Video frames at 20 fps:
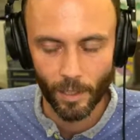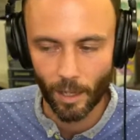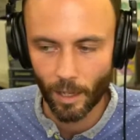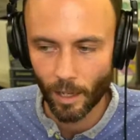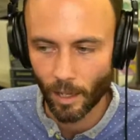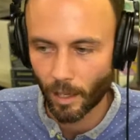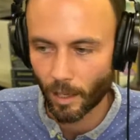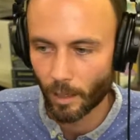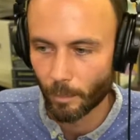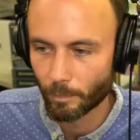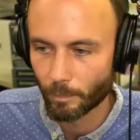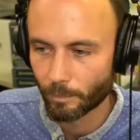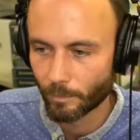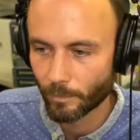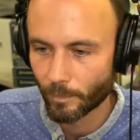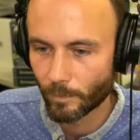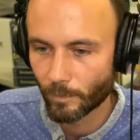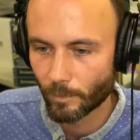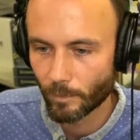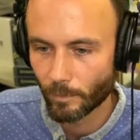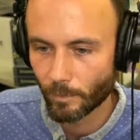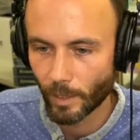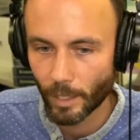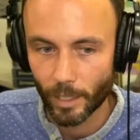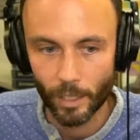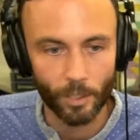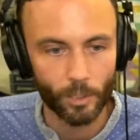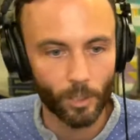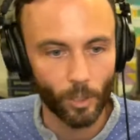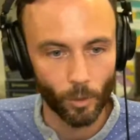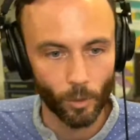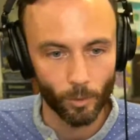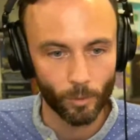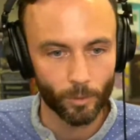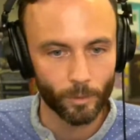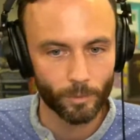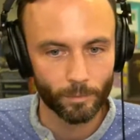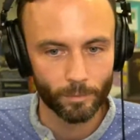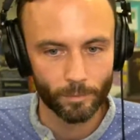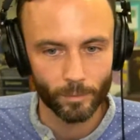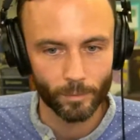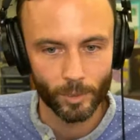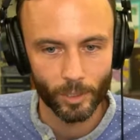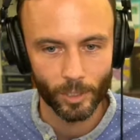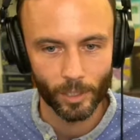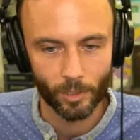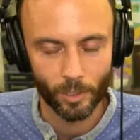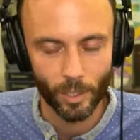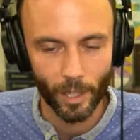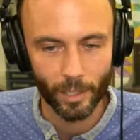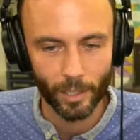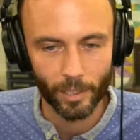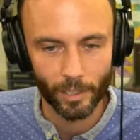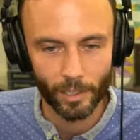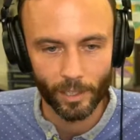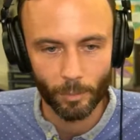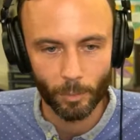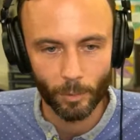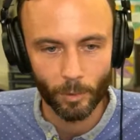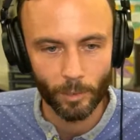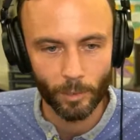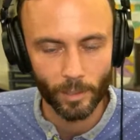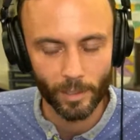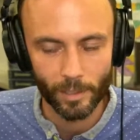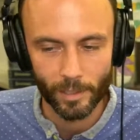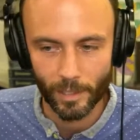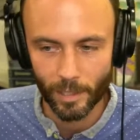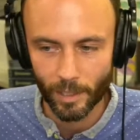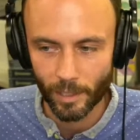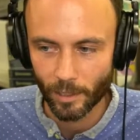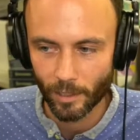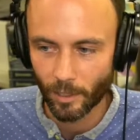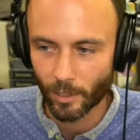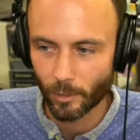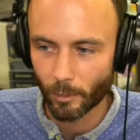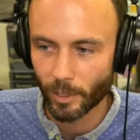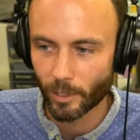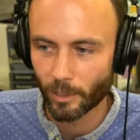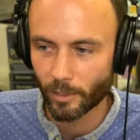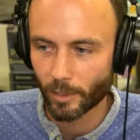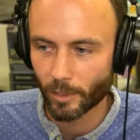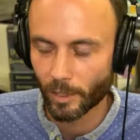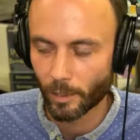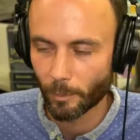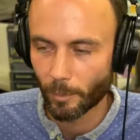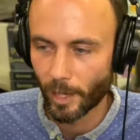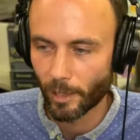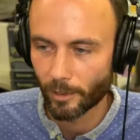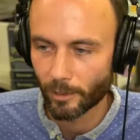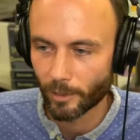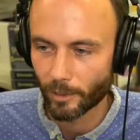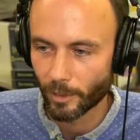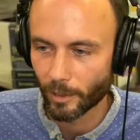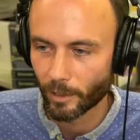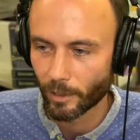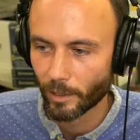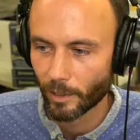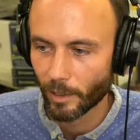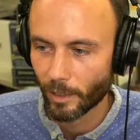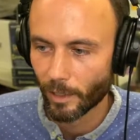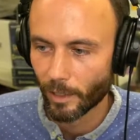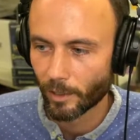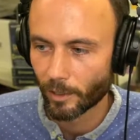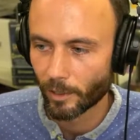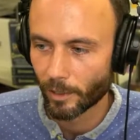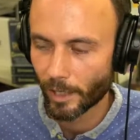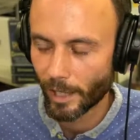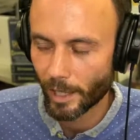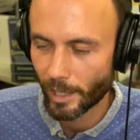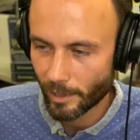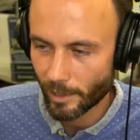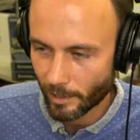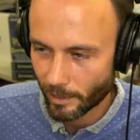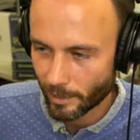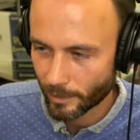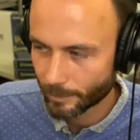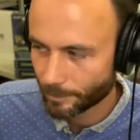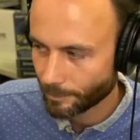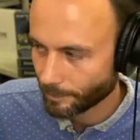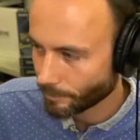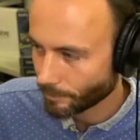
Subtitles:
Um, they could go try to explore the city a little bit, or think about their case.